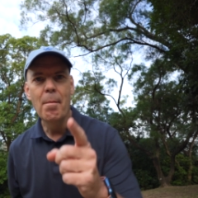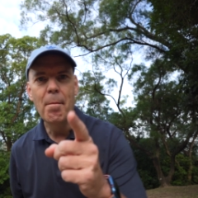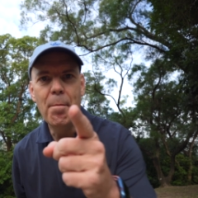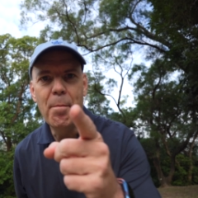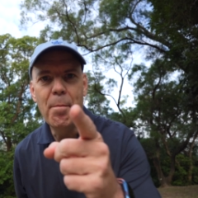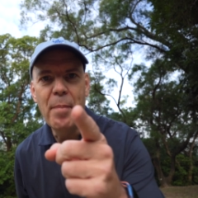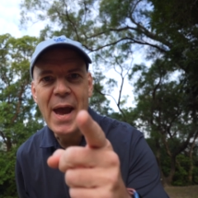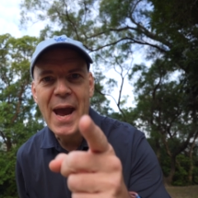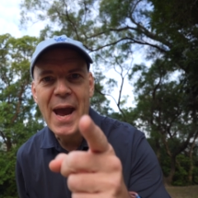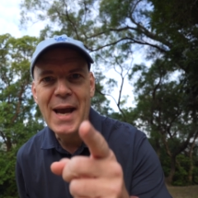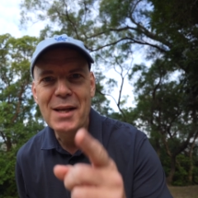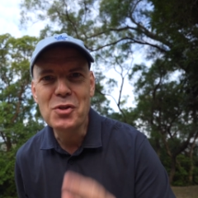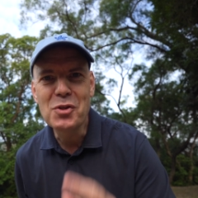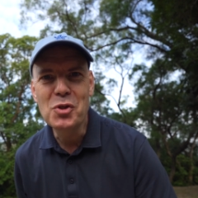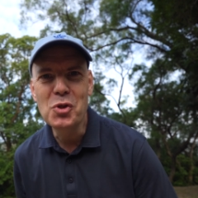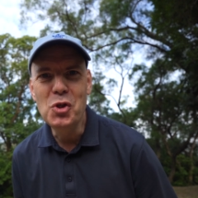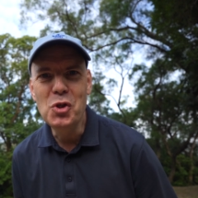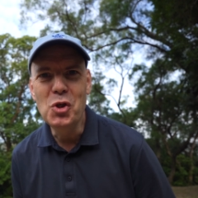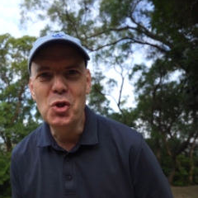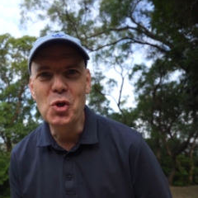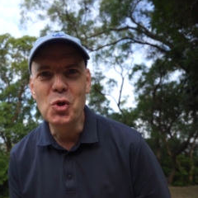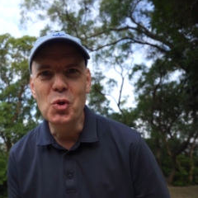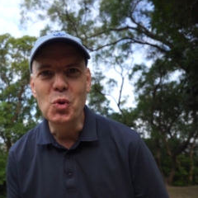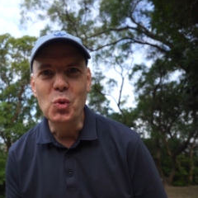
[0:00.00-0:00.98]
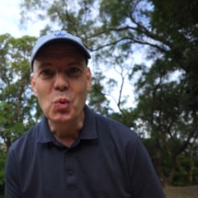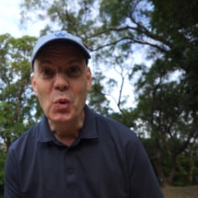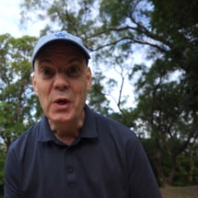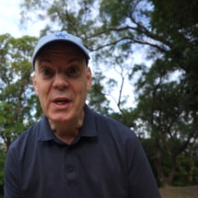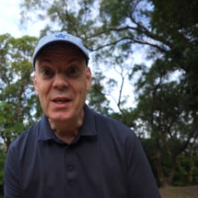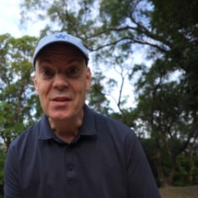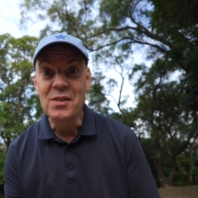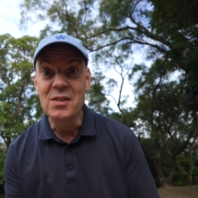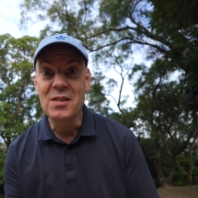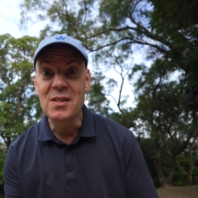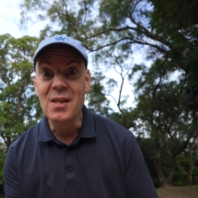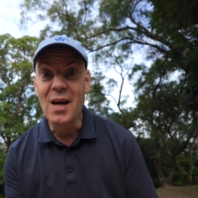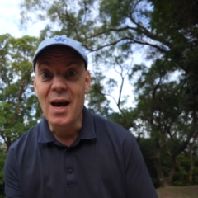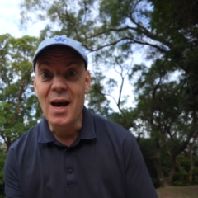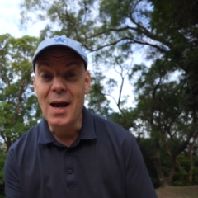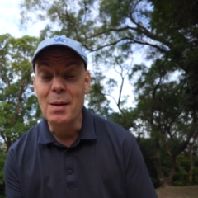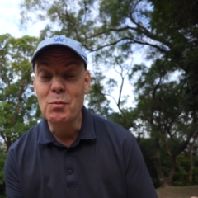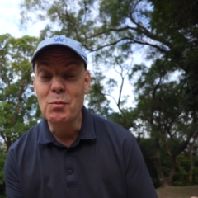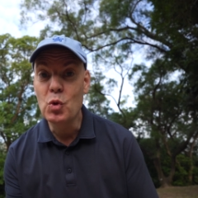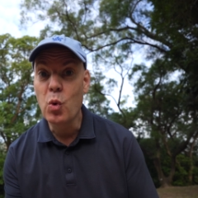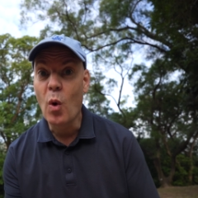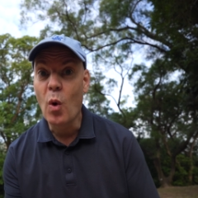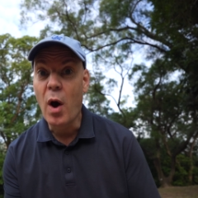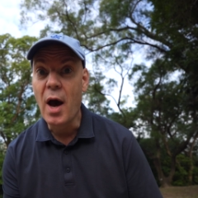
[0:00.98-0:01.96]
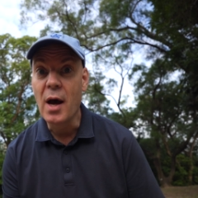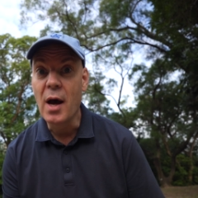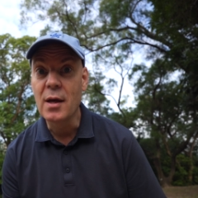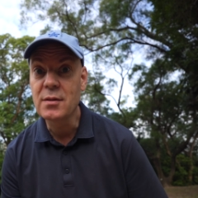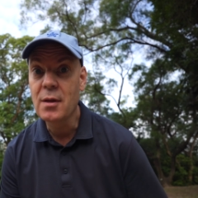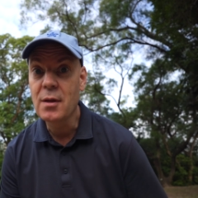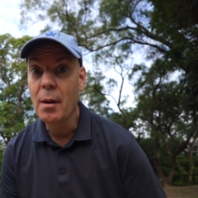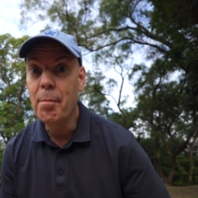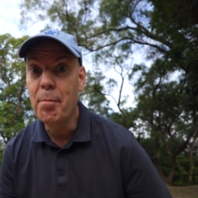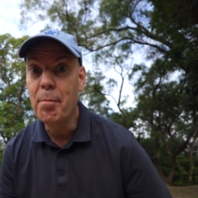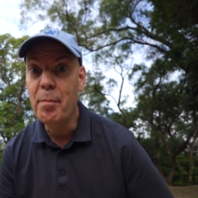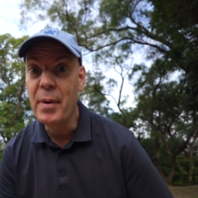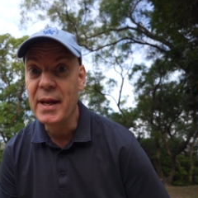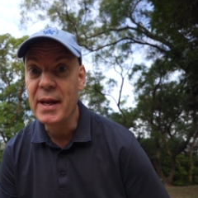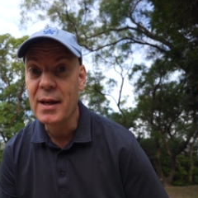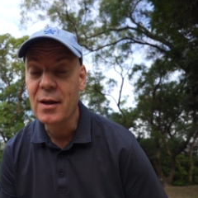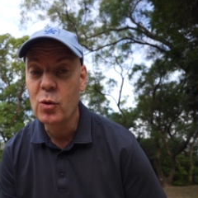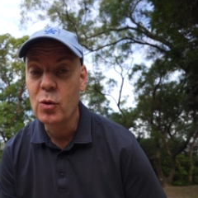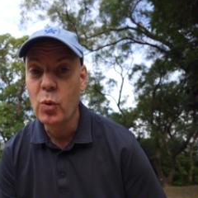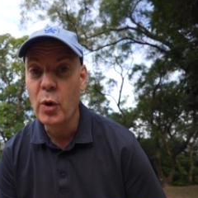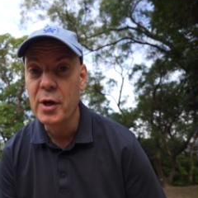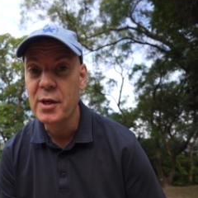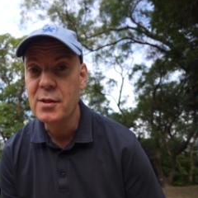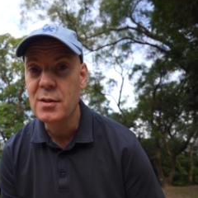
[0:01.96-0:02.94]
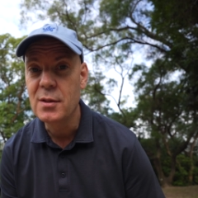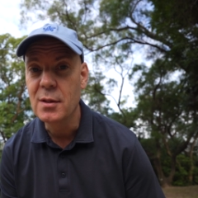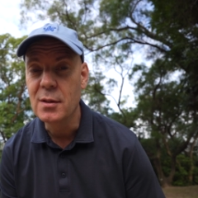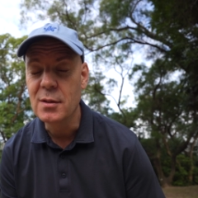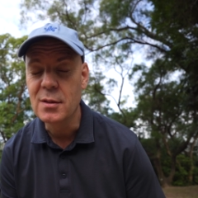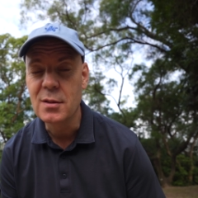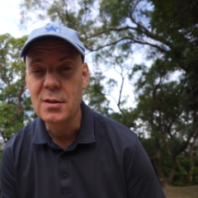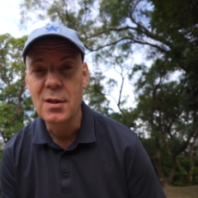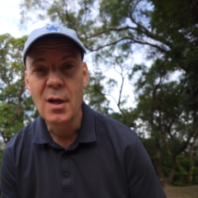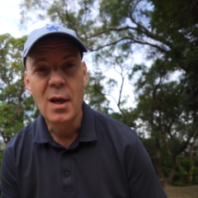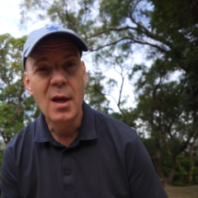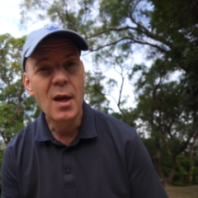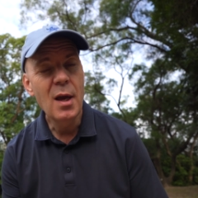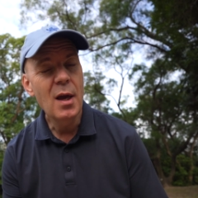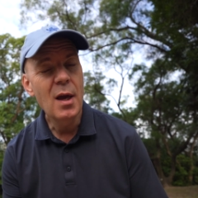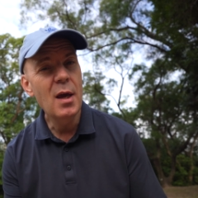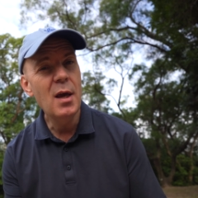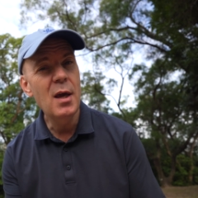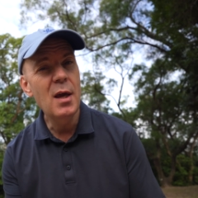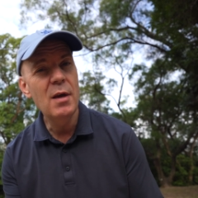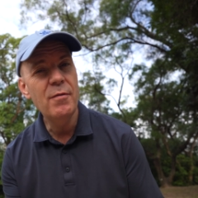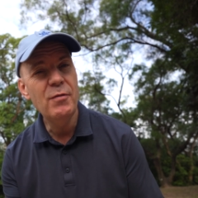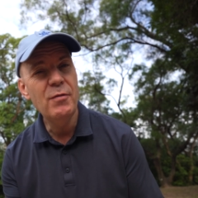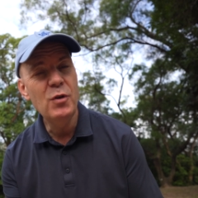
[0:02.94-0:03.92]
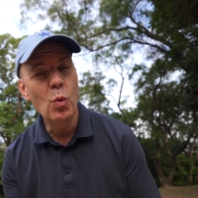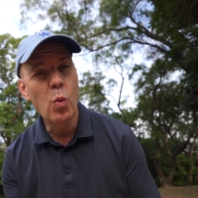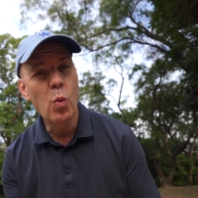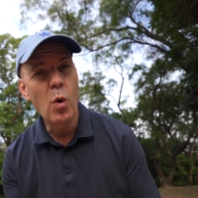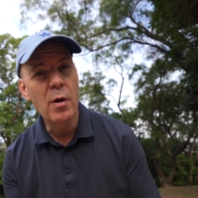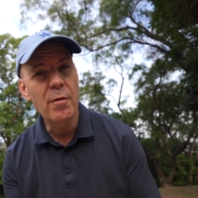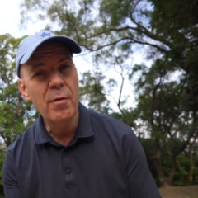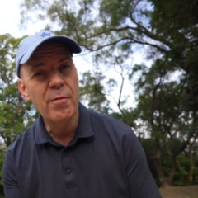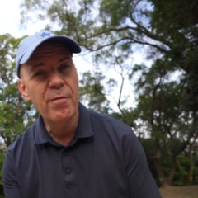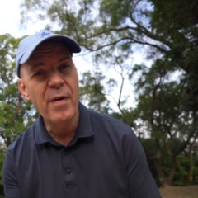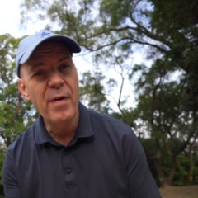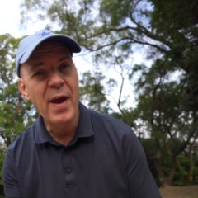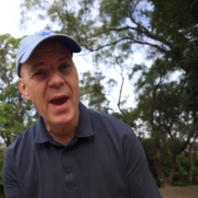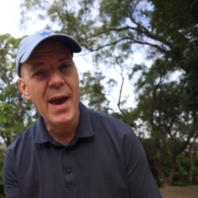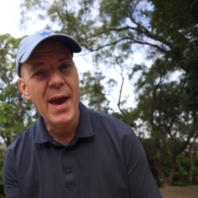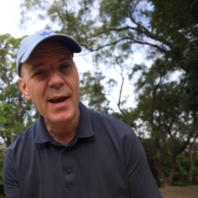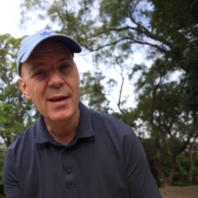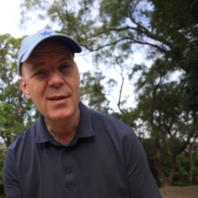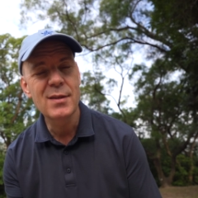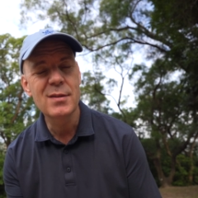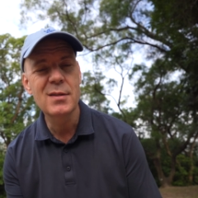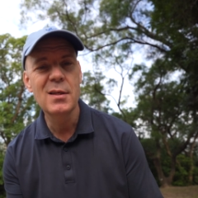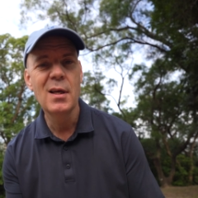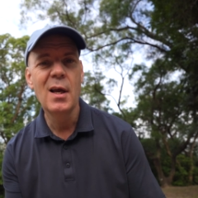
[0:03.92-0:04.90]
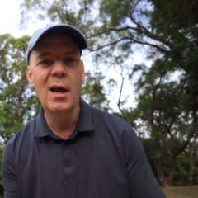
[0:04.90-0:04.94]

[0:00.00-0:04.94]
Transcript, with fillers: Back to you, it's time to ask better questions. If you want facts,